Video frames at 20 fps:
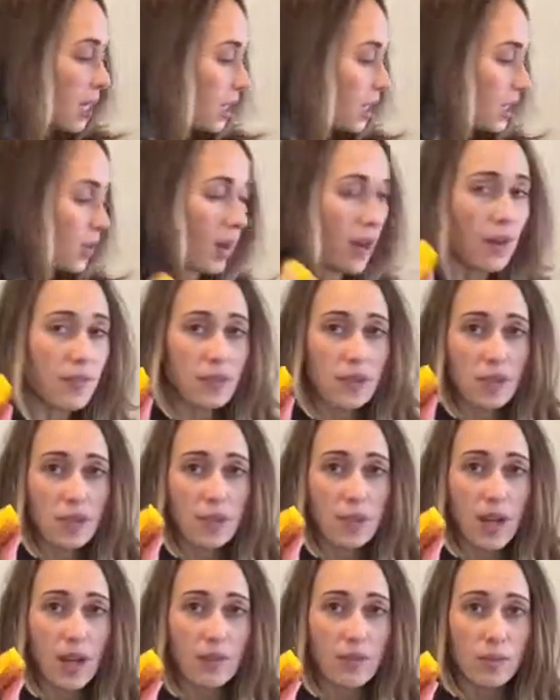So after
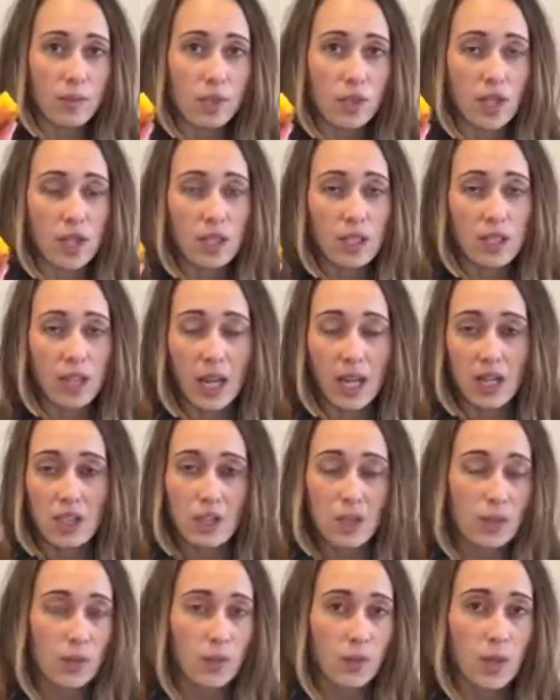you have them chunked, I
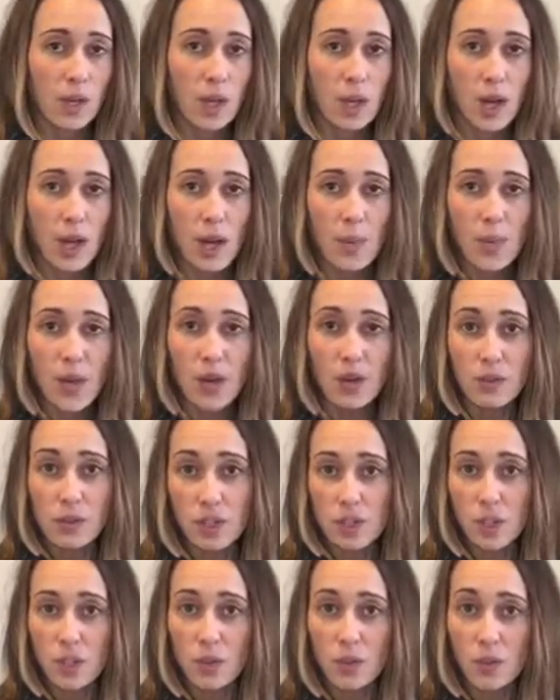do about
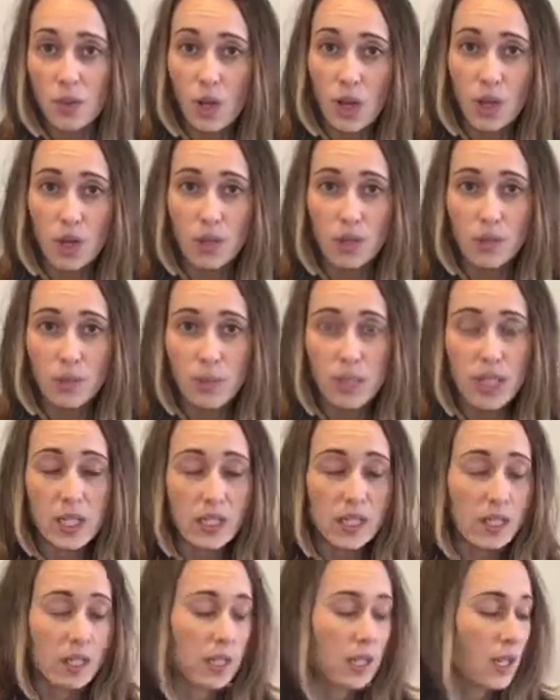2 large
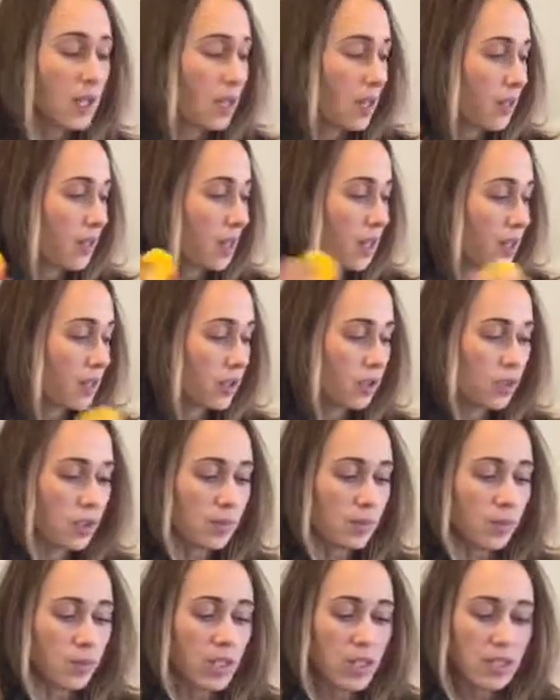beets. Then you
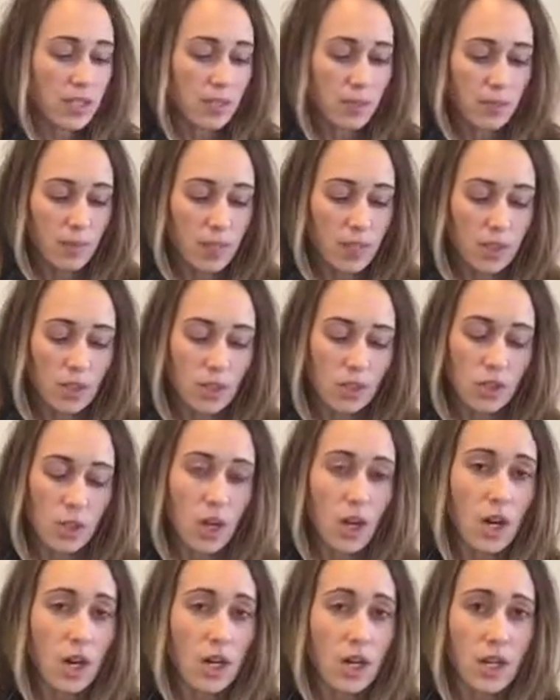just place them in your
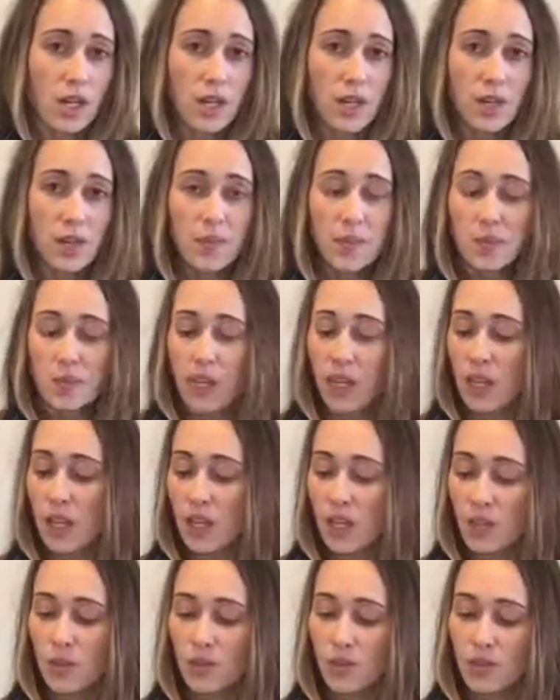jar here.
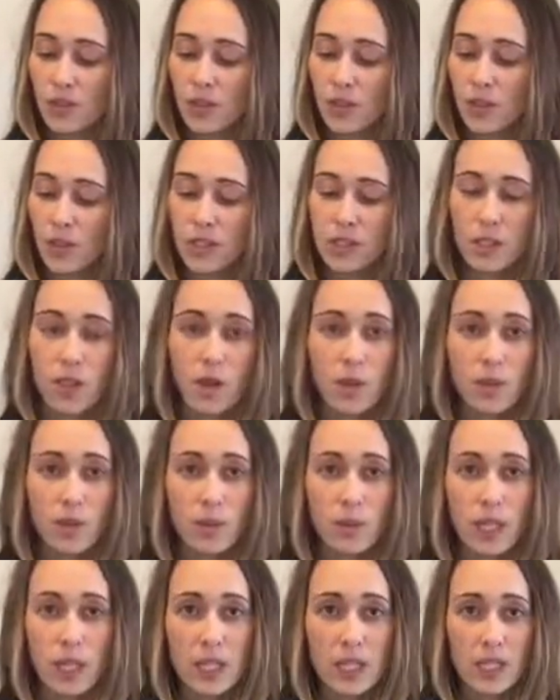You fill this all
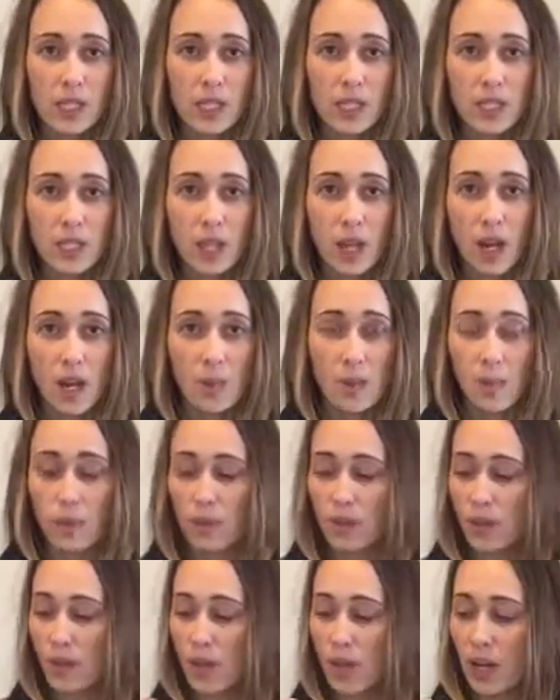the way to the top
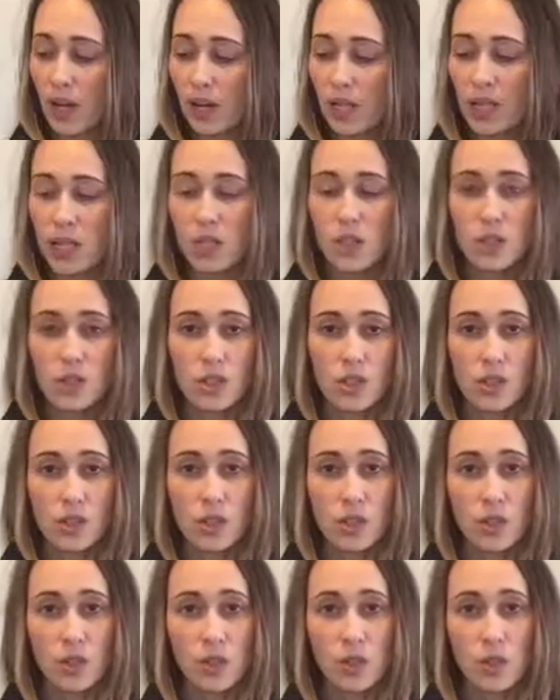with about 1 inch or
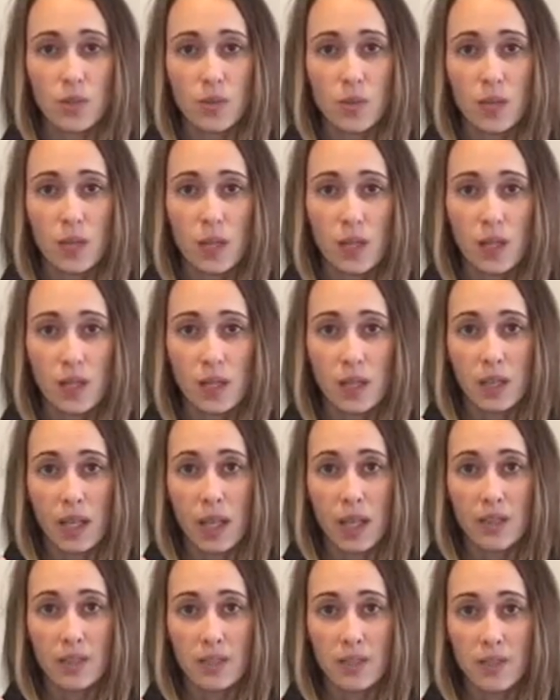2
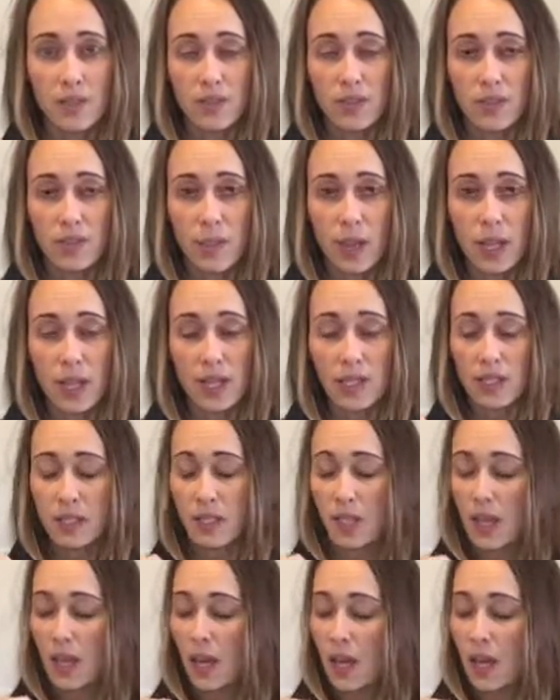left of space